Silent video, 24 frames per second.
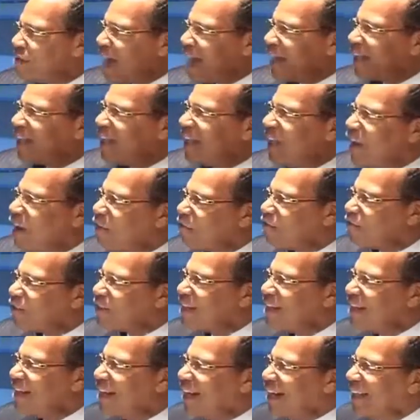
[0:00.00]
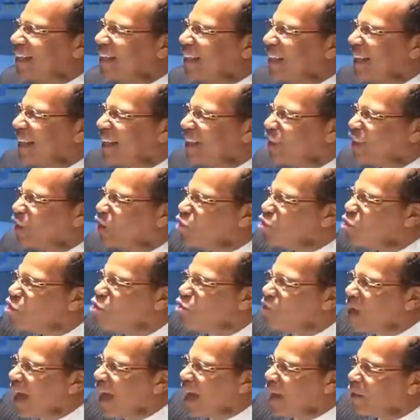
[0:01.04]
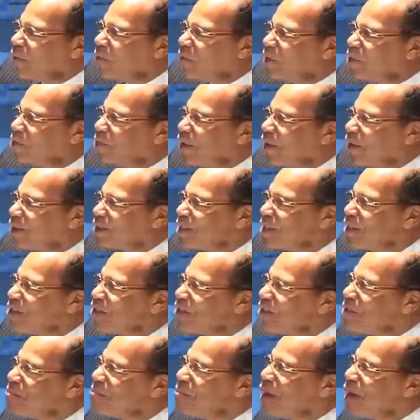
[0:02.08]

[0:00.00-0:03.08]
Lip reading: that left. And then the new language was the